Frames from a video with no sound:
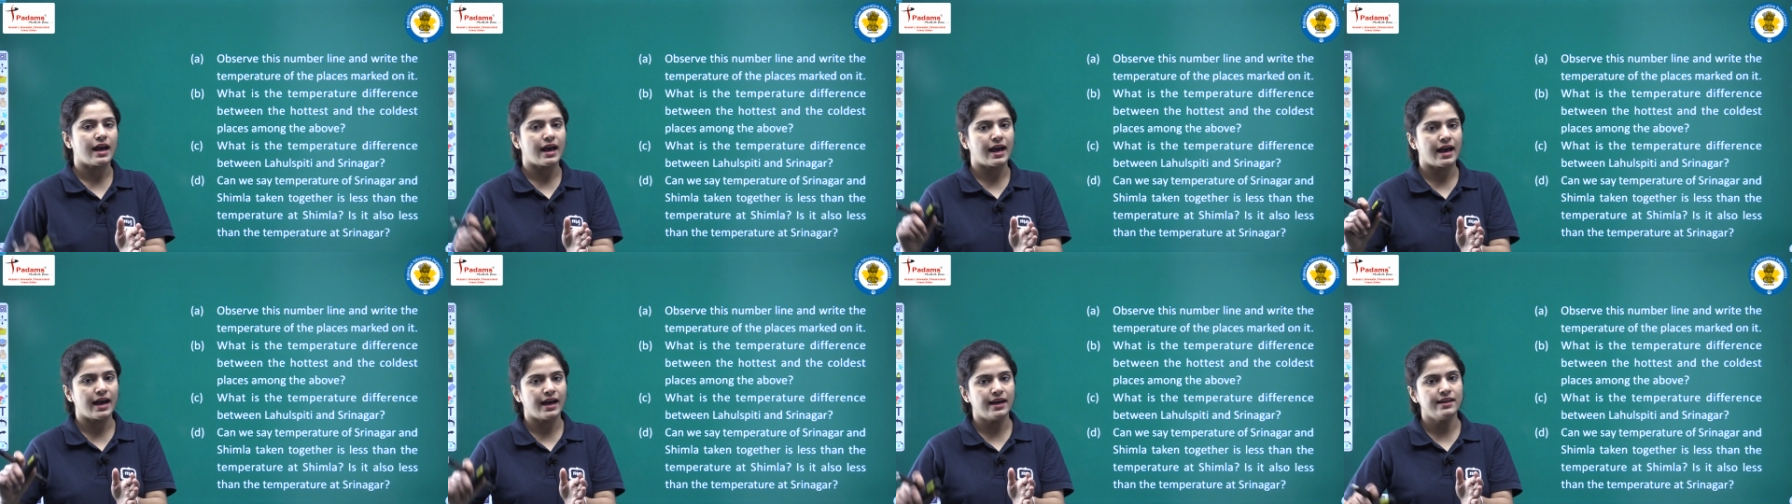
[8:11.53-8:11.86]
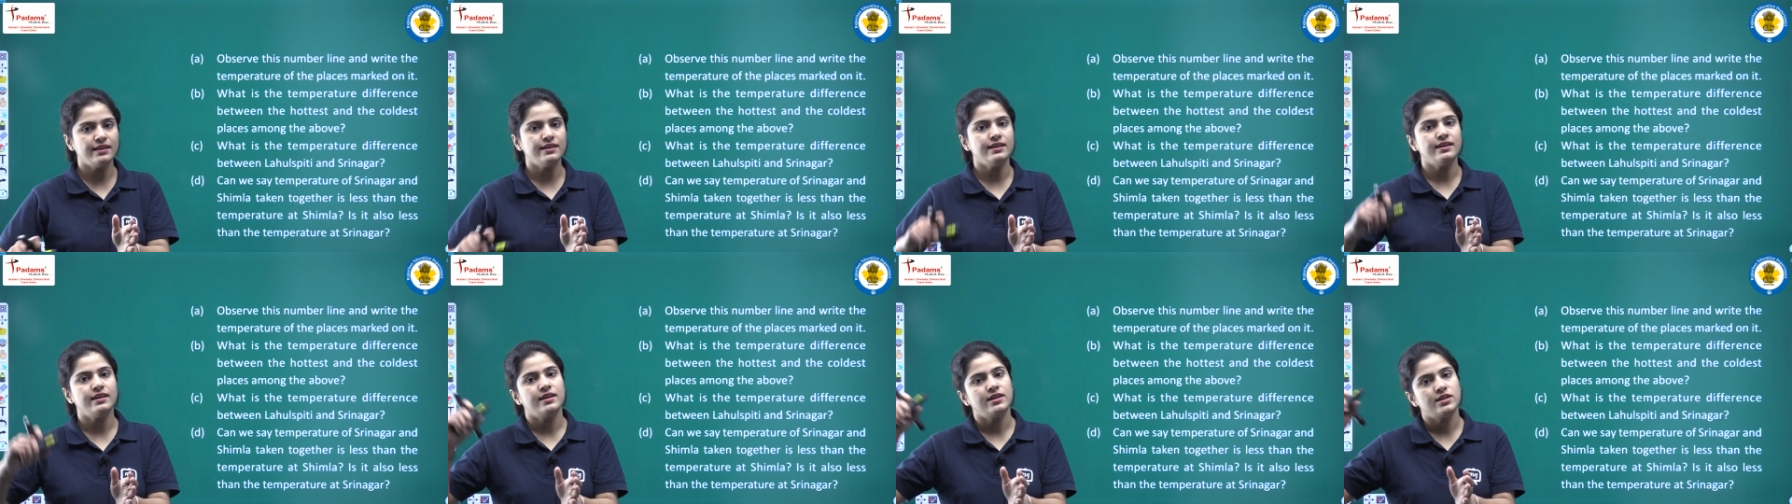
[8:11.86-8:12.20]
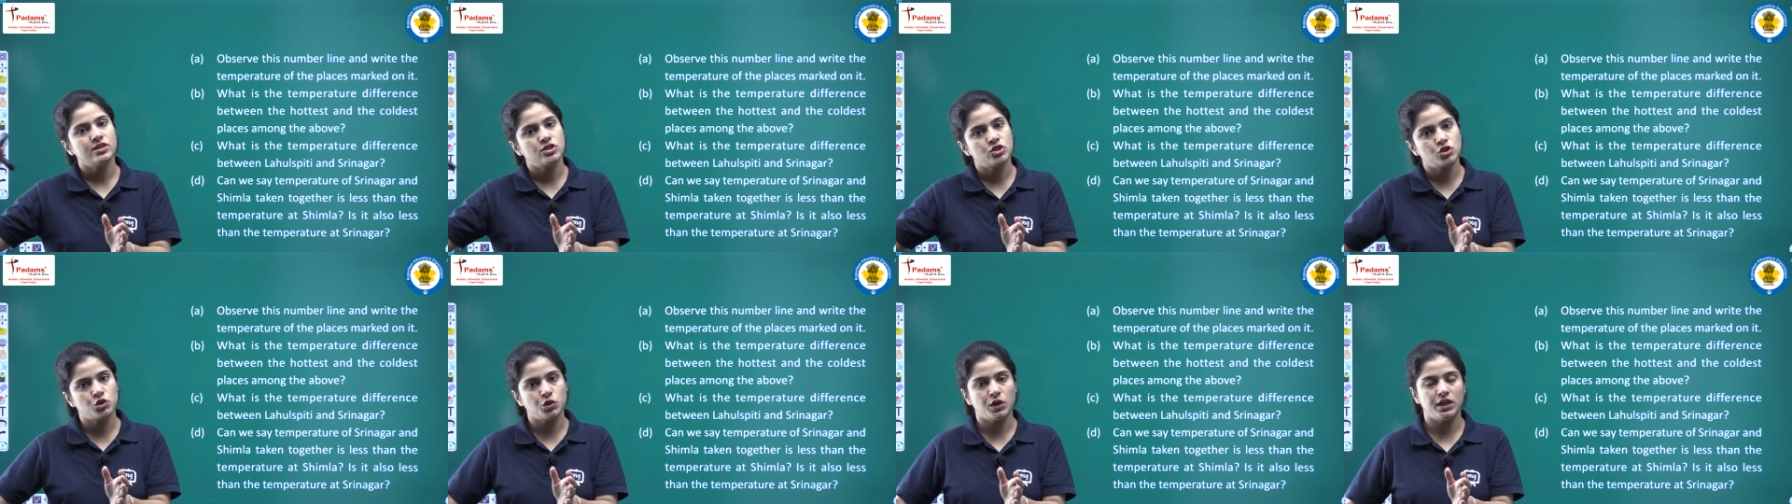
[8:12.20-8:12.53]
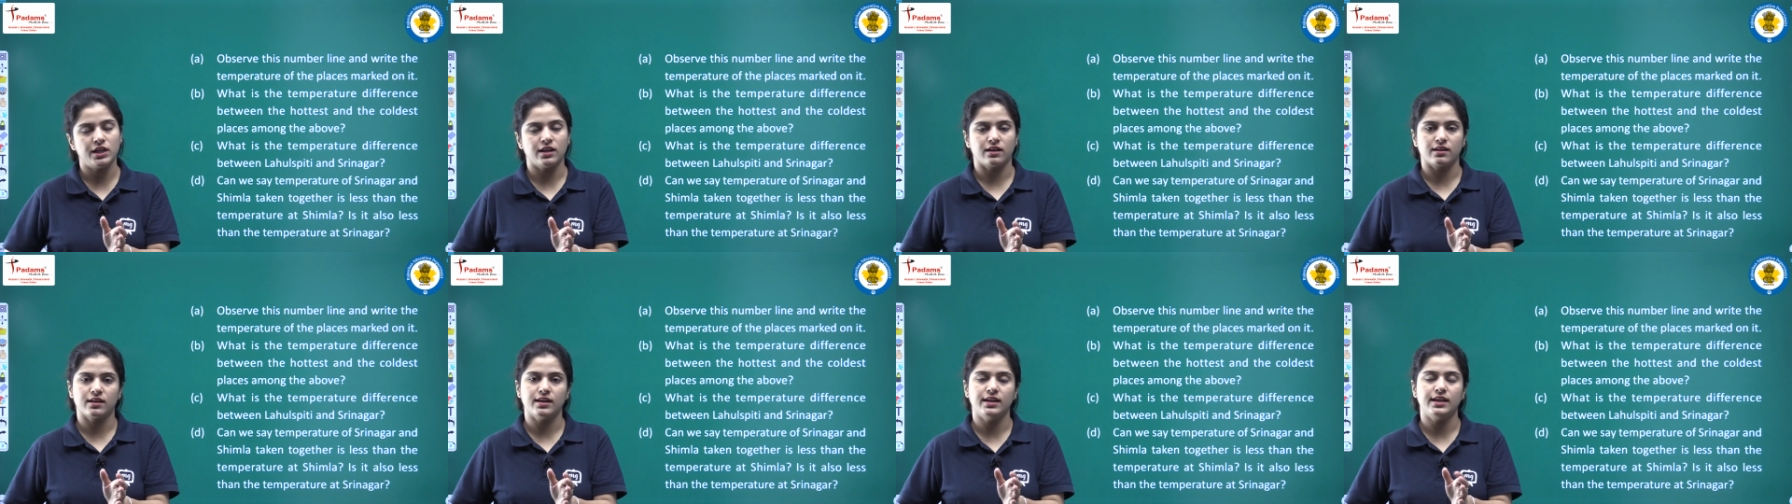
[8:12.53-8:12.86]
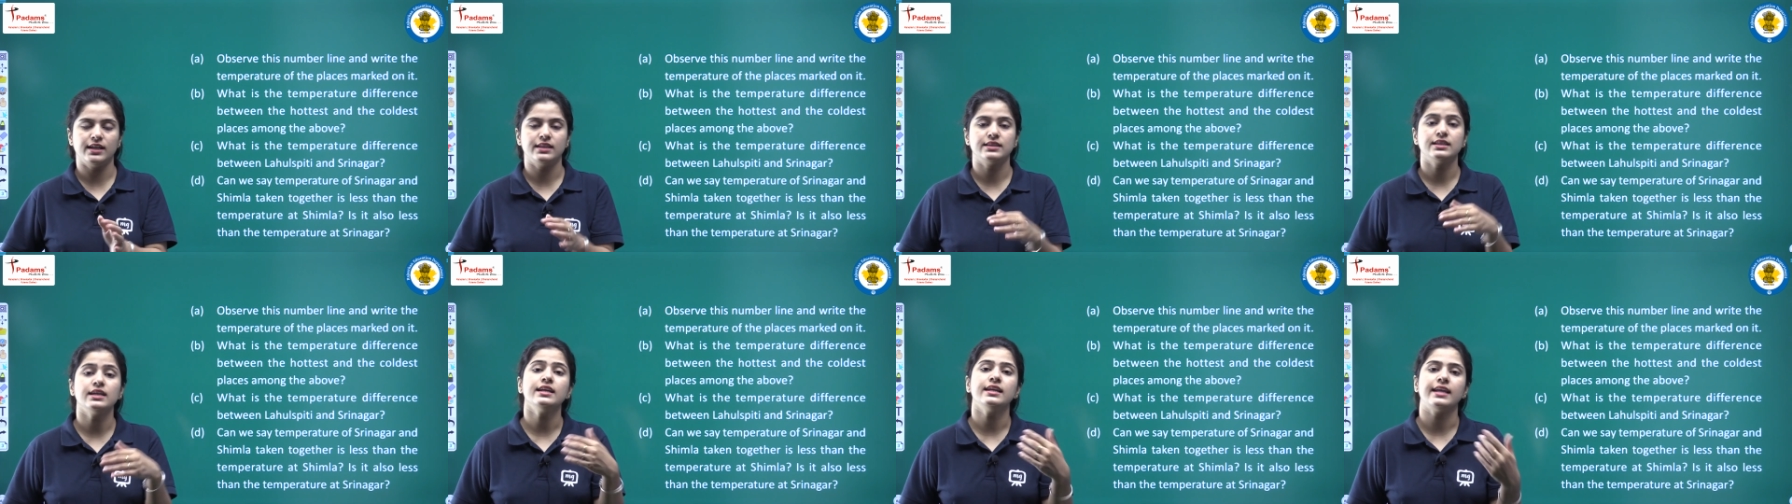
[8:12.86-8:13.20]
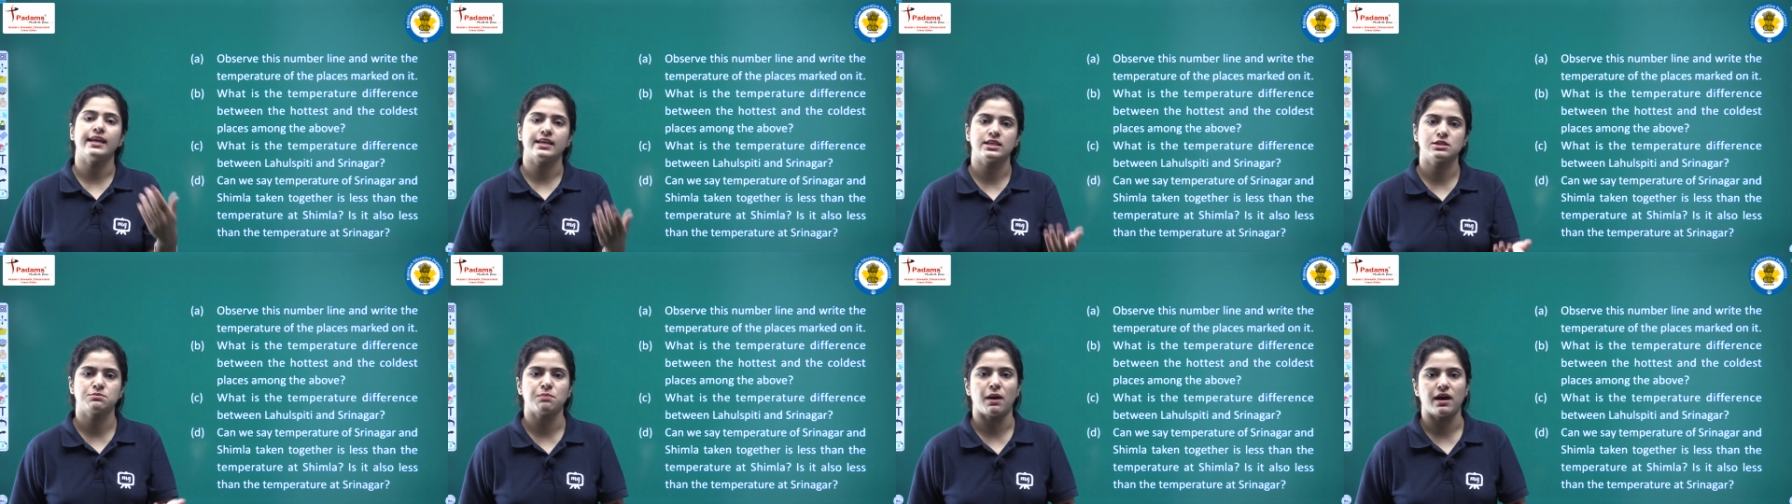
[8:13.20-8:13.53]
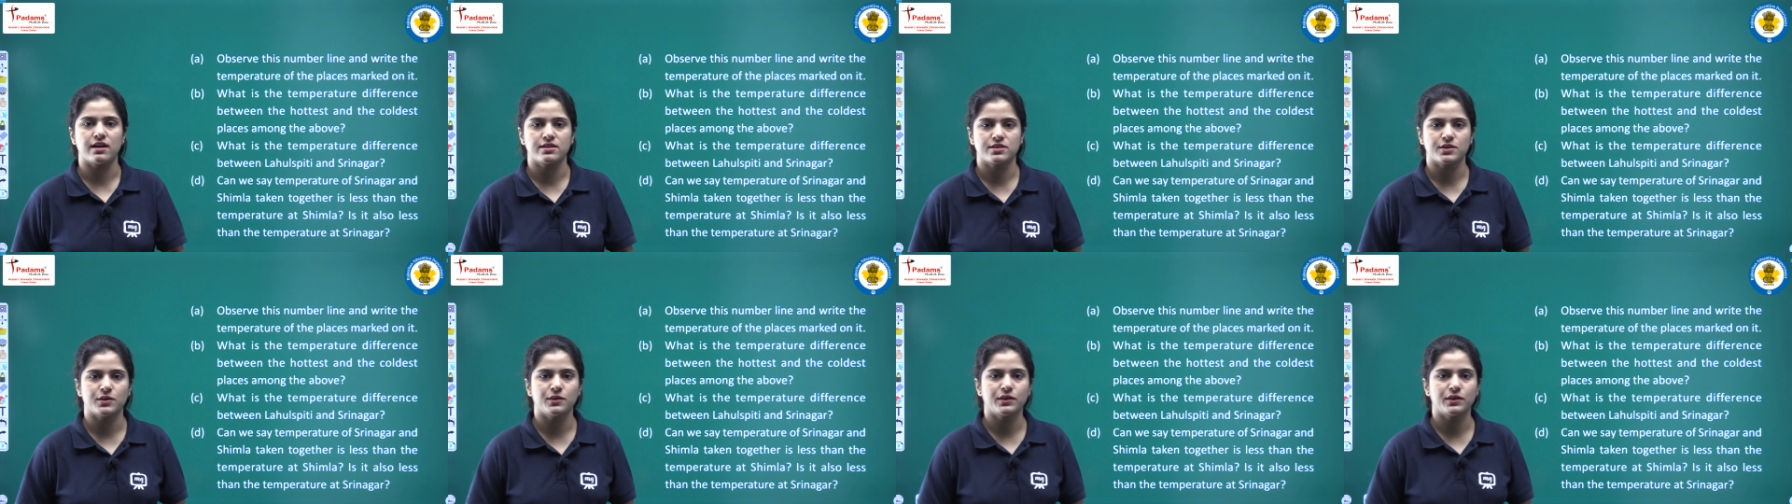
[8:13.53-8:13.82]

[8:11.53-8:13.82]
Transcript: and Srinagar in the next part.